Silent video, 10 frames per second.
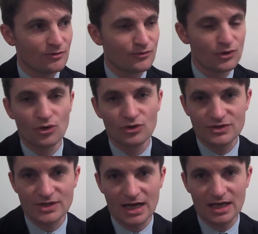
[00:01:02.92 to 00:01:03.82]
floral
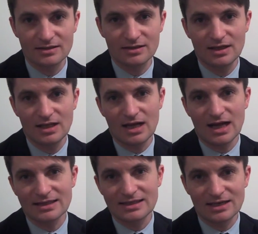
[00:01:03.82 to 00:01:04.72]
design,
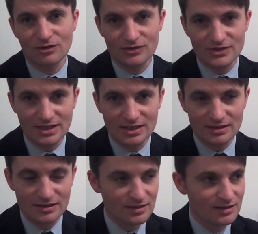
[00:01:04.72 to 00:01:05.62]
I then obviously
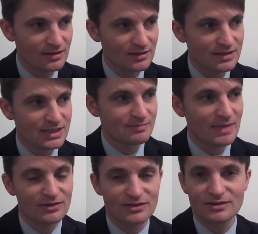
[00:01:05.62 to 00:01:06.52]

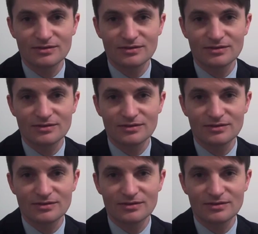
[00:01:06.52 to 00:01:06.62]
smelt